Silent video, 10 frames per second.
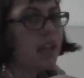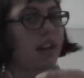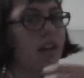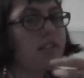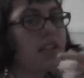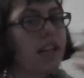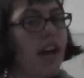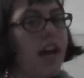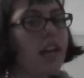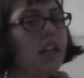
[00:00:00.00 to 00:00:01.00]
because,
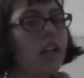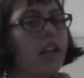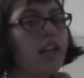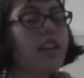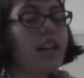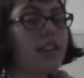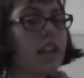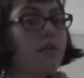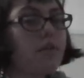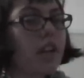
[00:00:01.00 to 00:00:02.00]
again, they
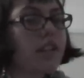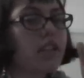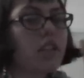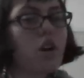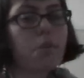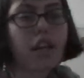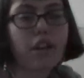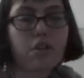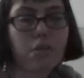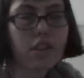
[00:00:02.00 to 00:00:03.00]
think of things that nobody
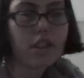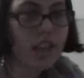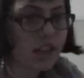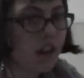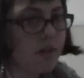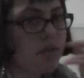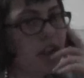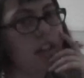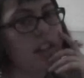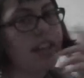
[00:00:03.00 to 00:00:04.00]
else would think of.
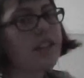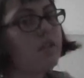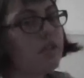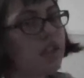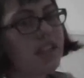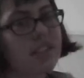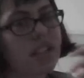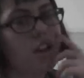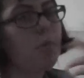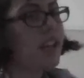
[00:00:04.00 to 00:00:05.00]
They do things
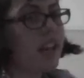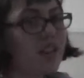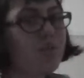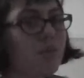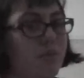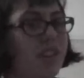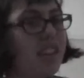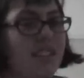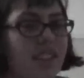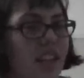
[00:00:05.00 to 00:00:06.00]
that nobody else would
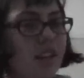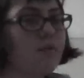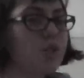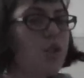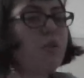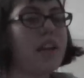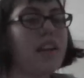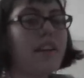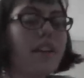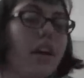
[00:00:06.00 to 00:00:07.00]
really think of
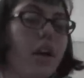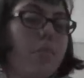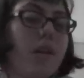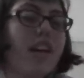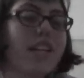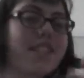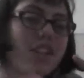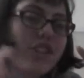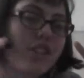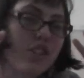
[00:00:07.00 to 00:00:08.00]
doing because
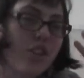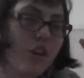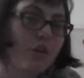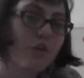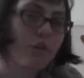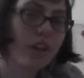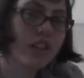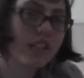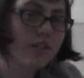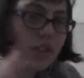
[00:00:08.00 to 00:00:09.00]
they're just so
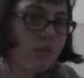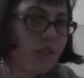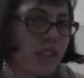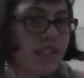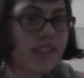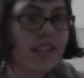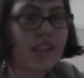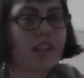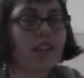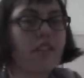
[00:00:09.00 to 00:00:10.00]

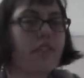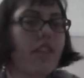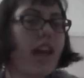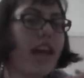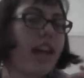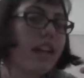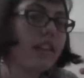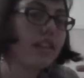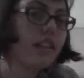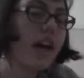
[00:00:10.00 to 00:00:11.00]
individualistic. They
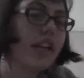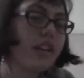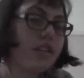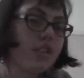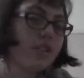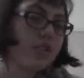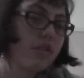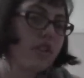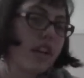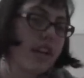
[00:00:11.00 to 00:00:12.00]
like to
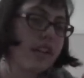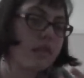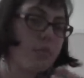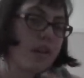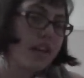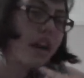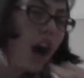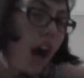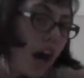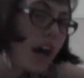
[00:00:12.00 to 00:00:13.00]
do things
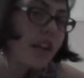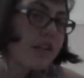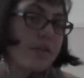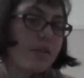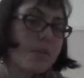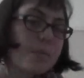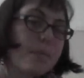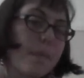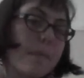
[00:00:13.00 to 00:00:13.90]
because